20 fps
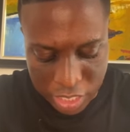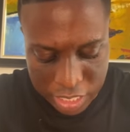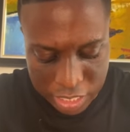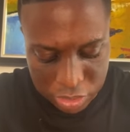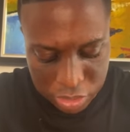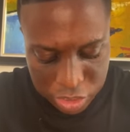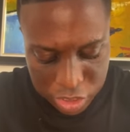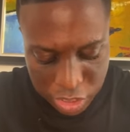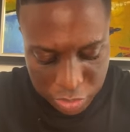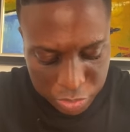I
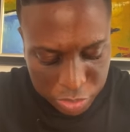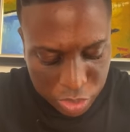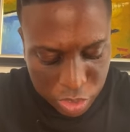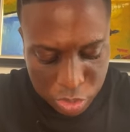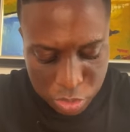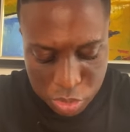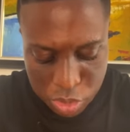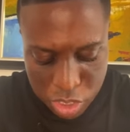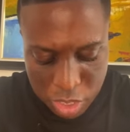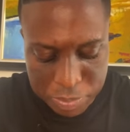want to share
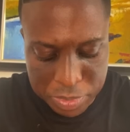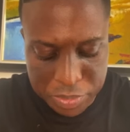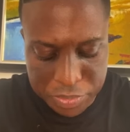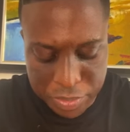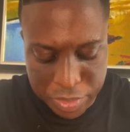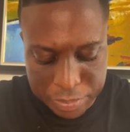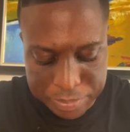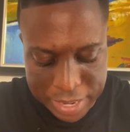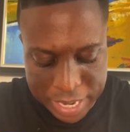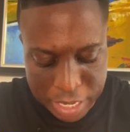with you
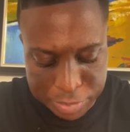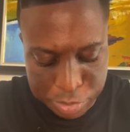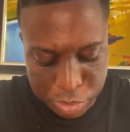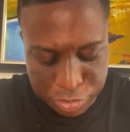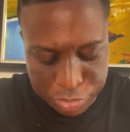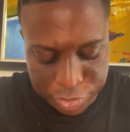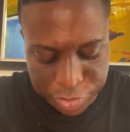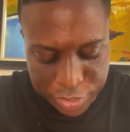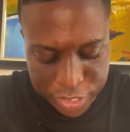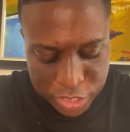something from the
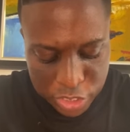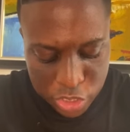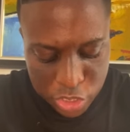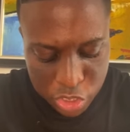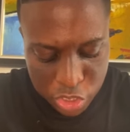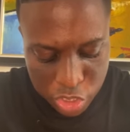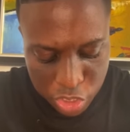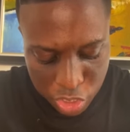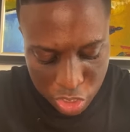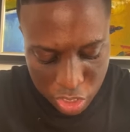Bible.
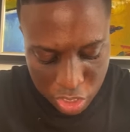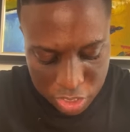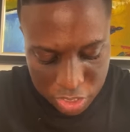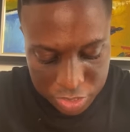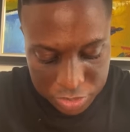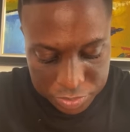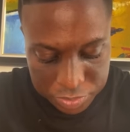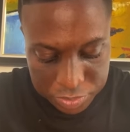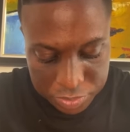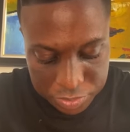First
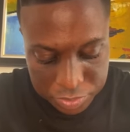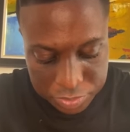John